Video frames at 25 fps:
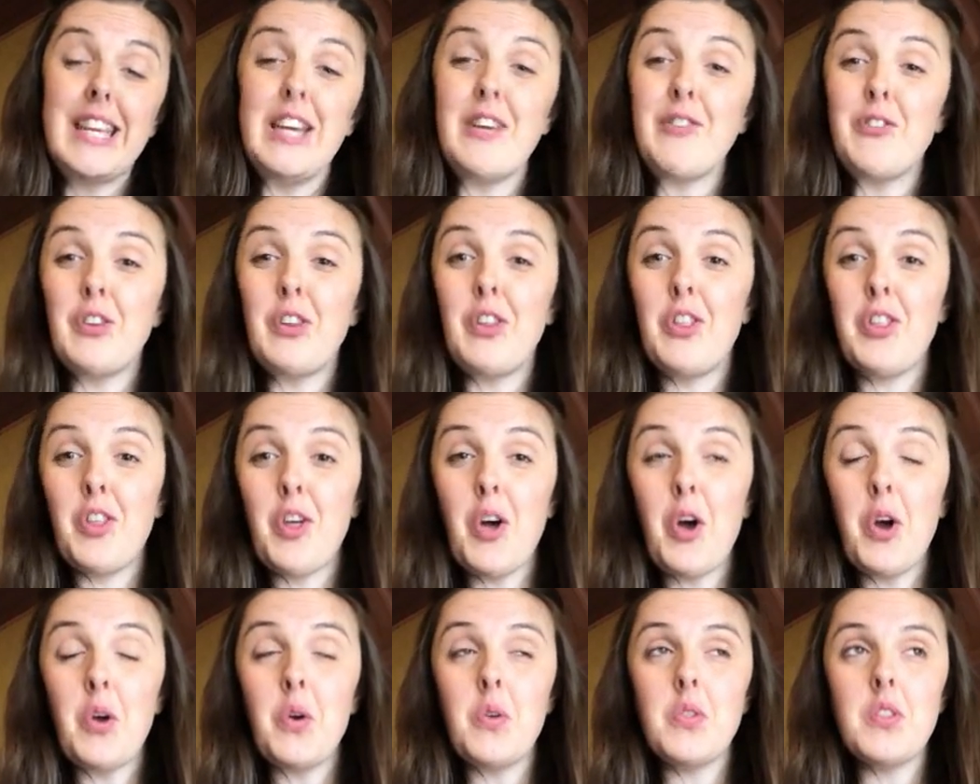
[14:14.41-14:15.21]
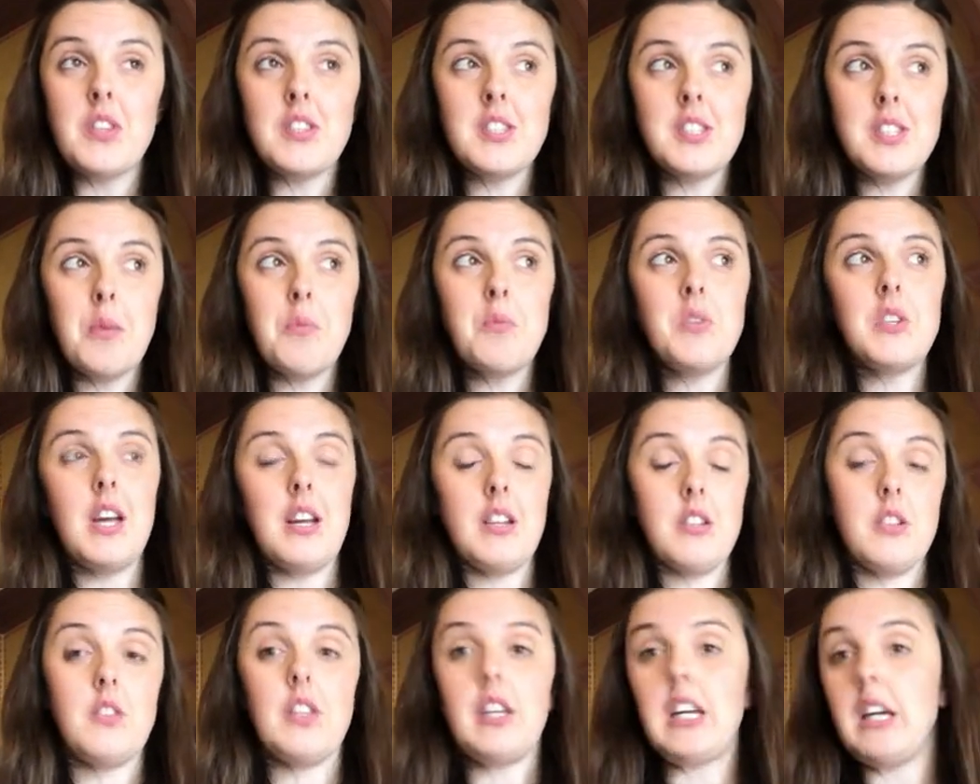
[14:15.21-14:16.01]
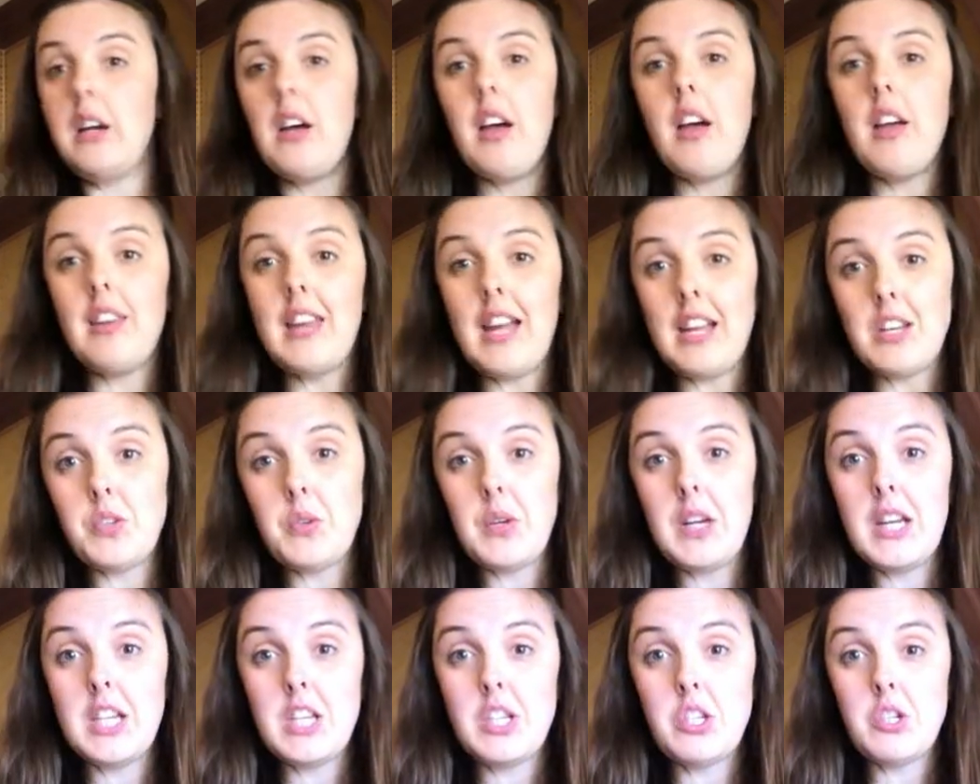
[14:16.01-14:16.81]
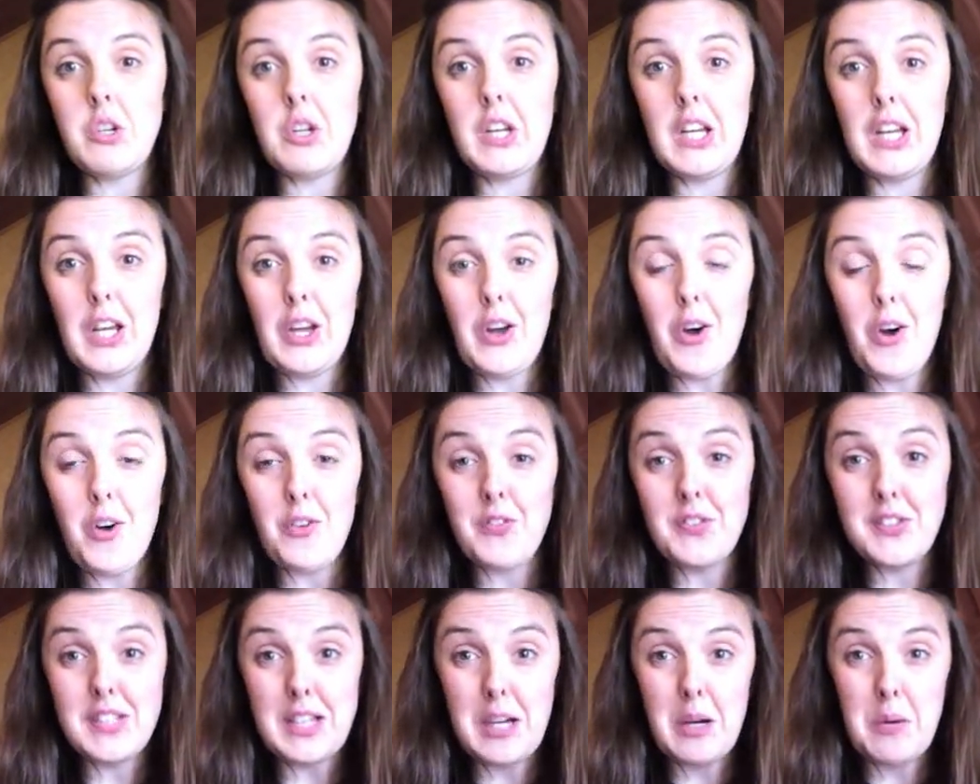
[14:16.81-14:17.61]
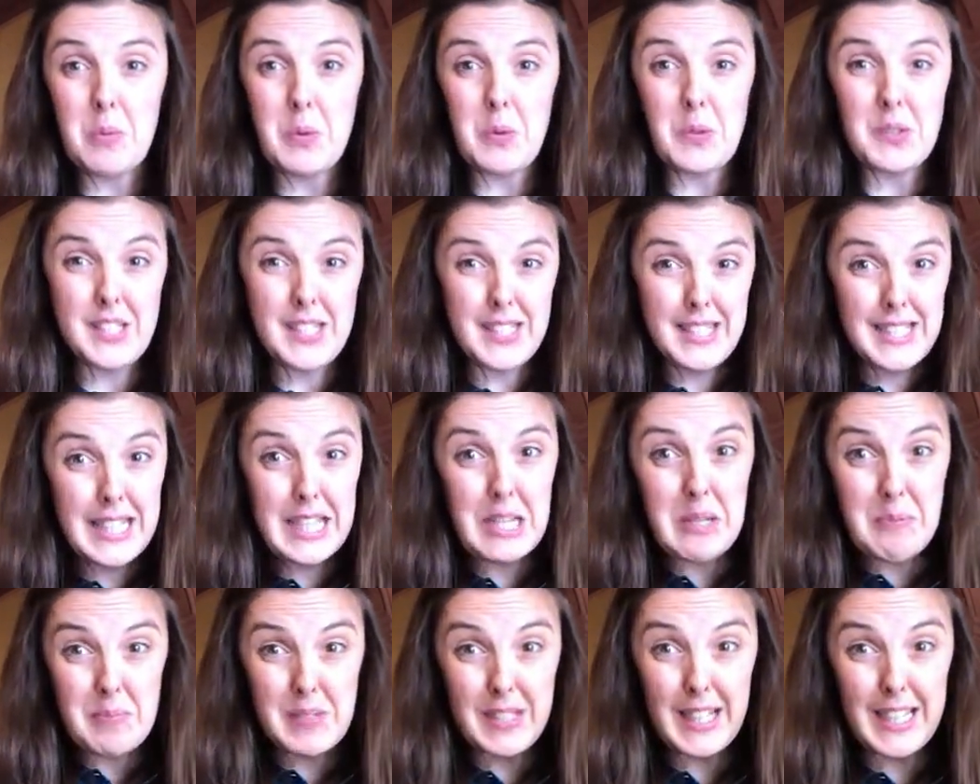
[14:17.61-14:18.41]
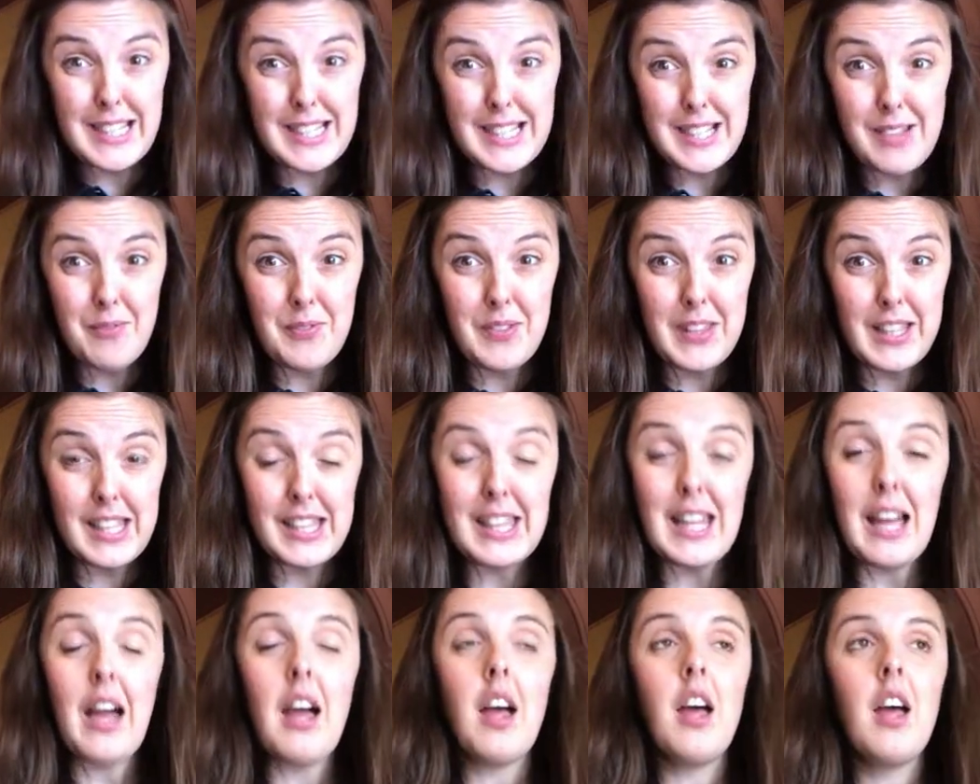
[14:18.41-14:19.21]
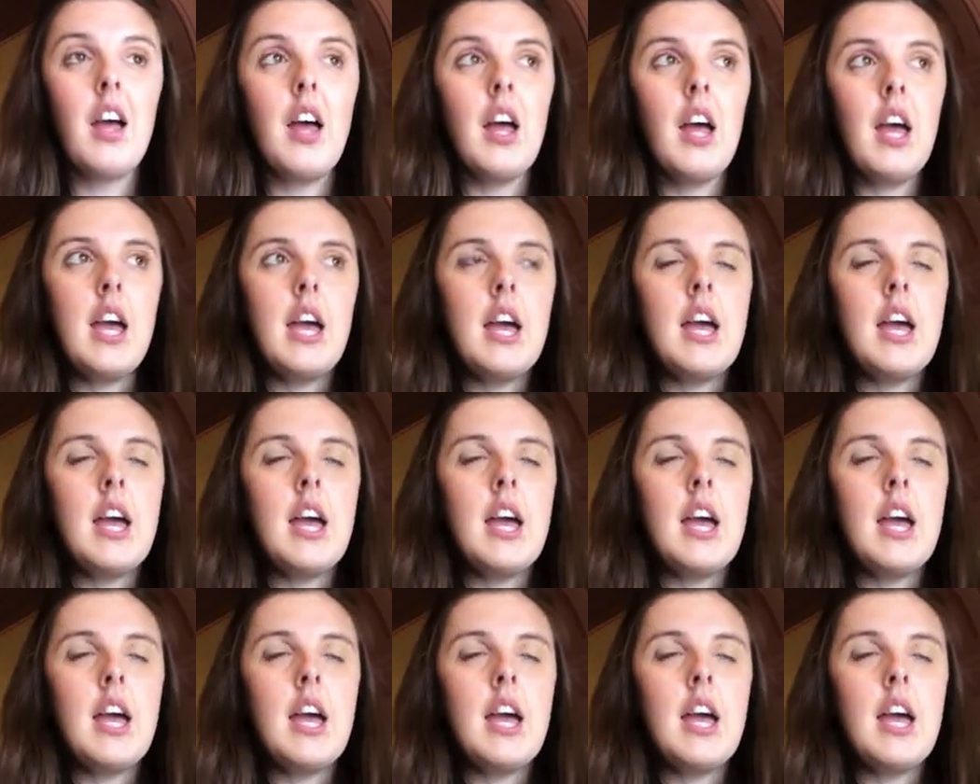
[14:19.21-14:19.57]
even though the subject of the natural history of Selborne seems like something that